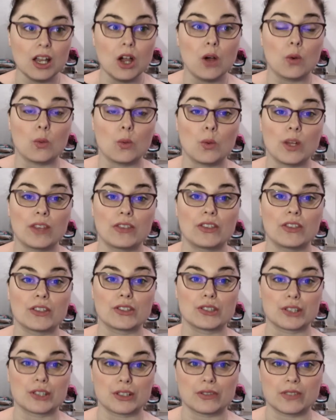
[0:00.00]
with the
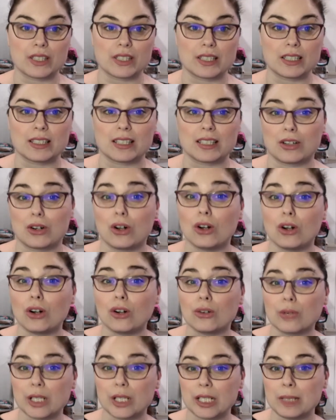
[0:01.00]
services that are
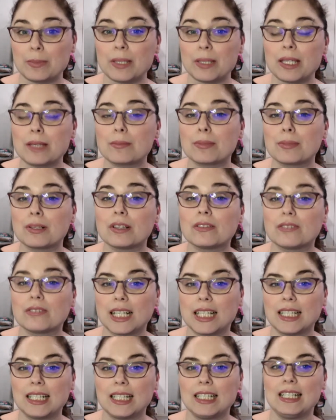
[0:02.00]
already being
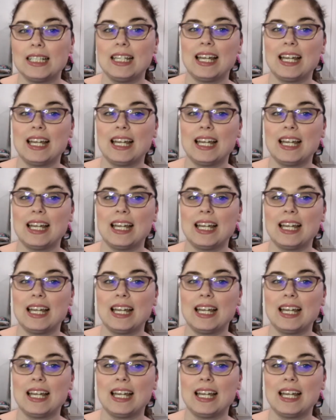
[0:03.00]
provided